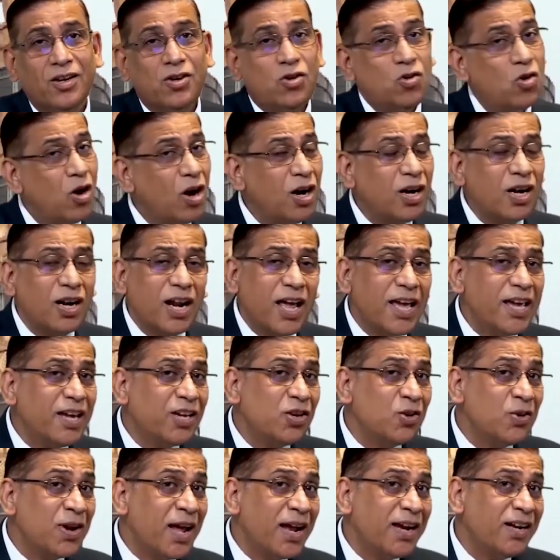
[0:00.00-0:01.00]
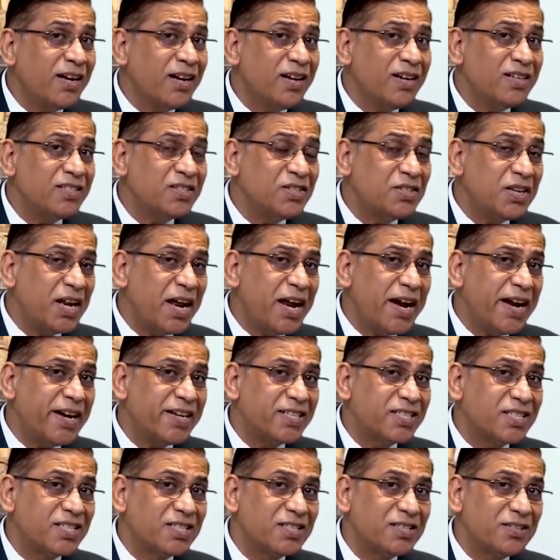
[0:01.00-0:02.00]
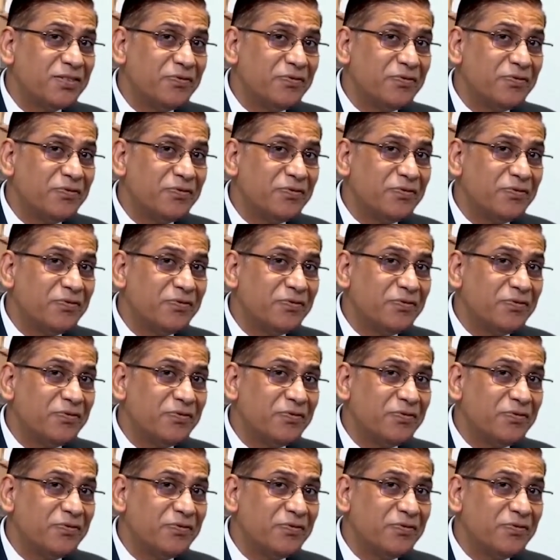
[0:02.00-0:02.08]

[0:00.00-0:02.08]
Not like United States,